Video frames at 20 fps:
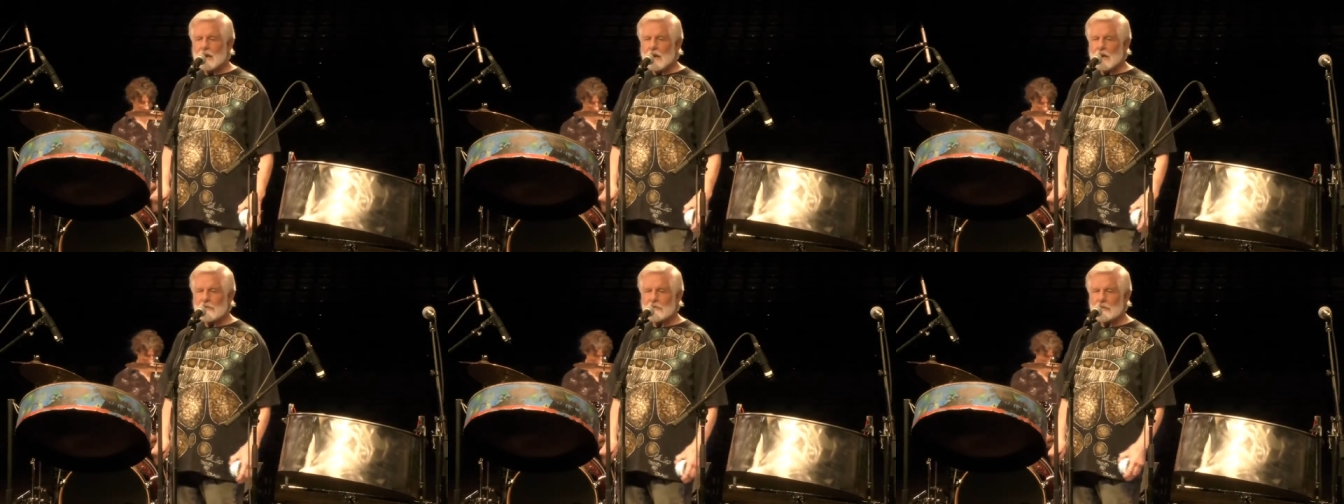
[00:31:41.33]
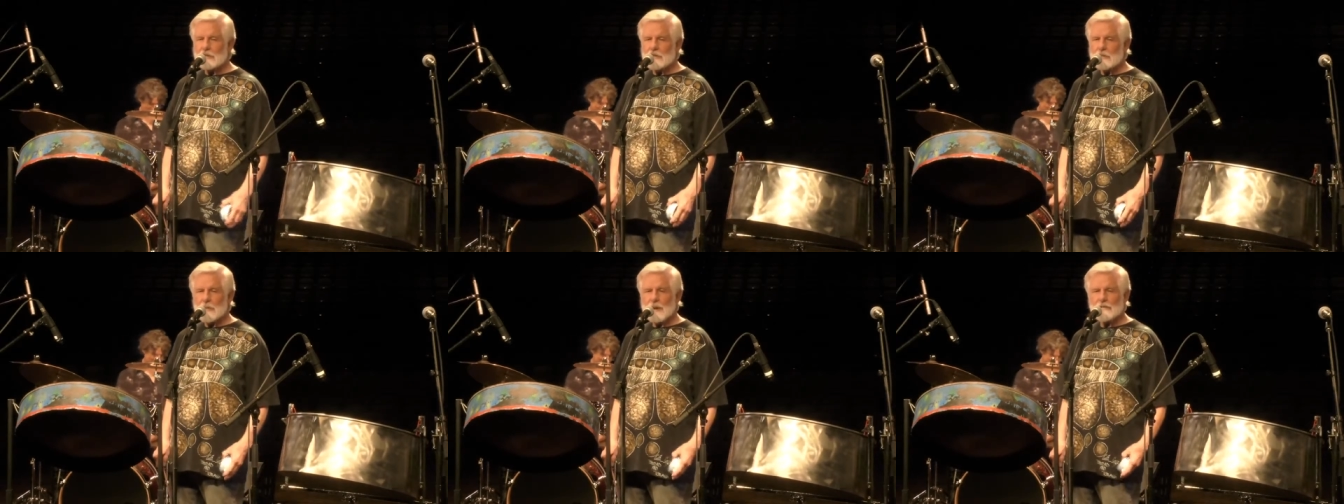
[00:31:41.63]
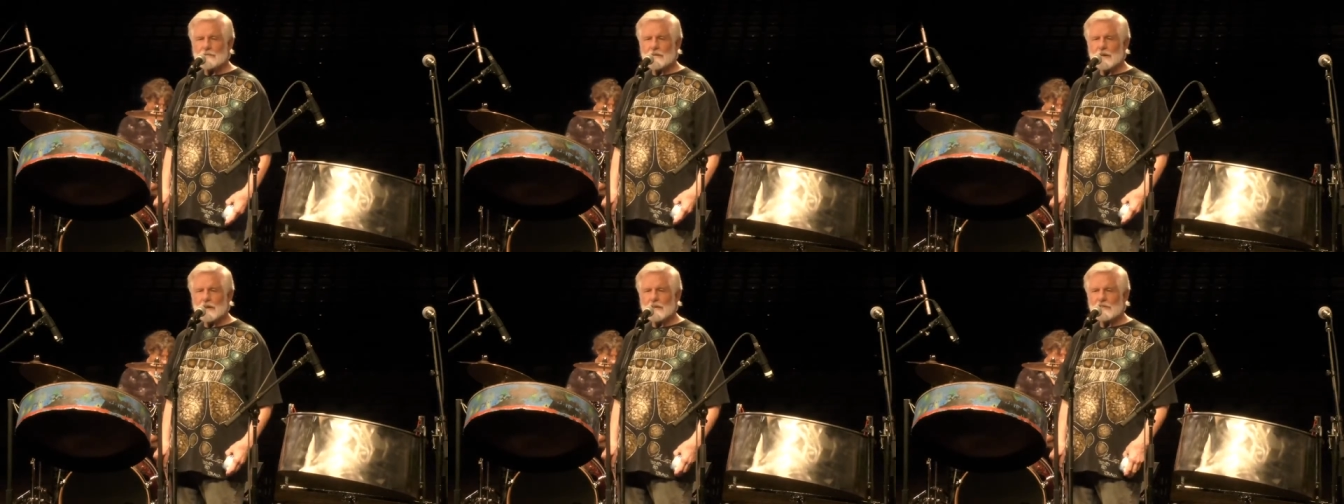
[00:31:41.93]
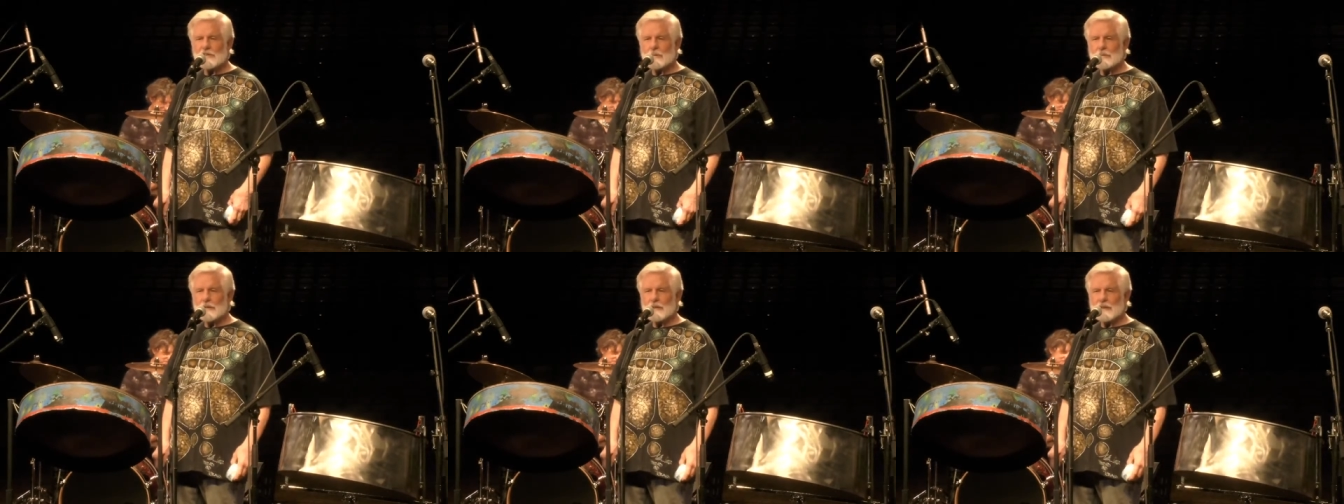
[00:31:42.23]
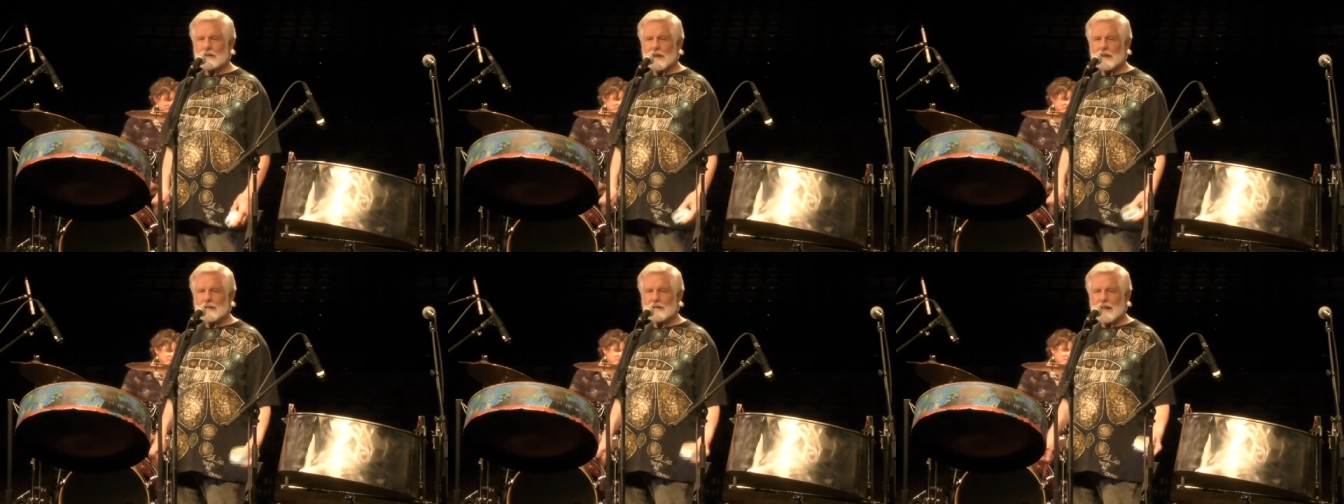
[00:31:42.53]
And so you might find
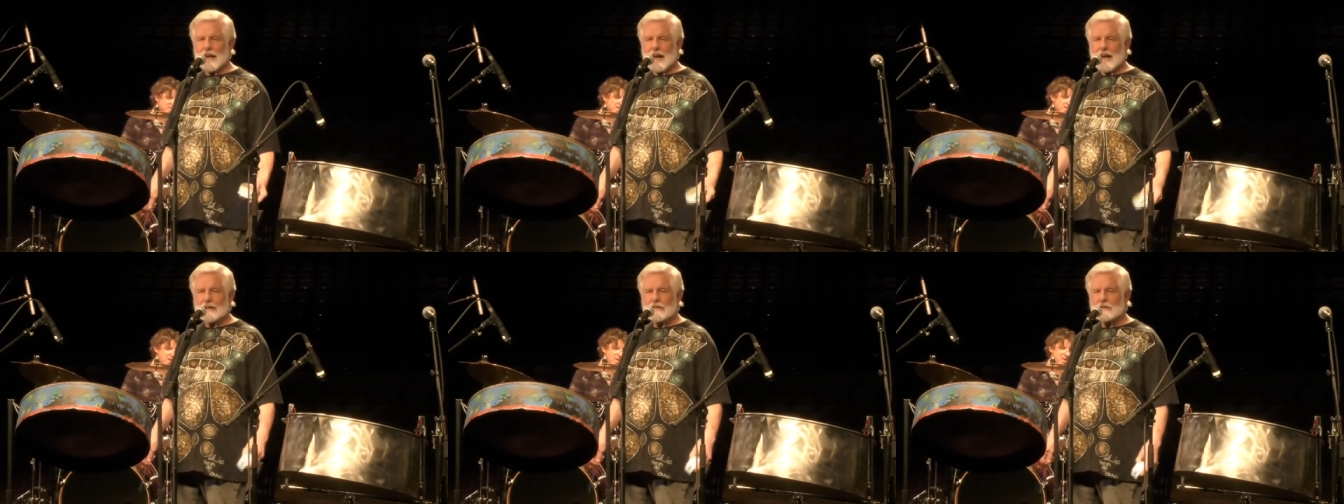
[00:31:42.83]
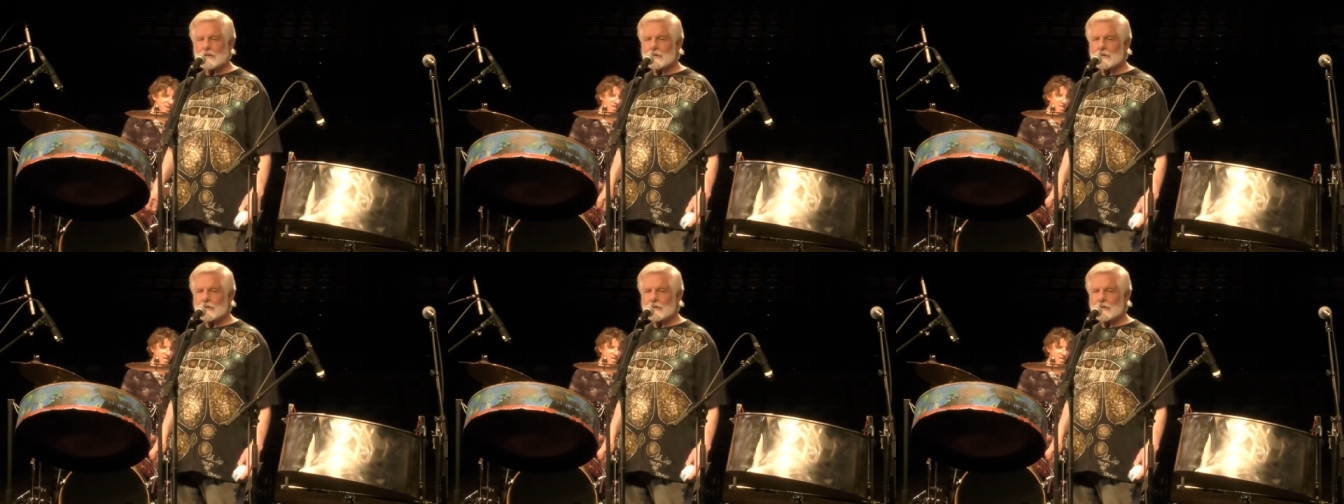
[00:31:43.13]
something like that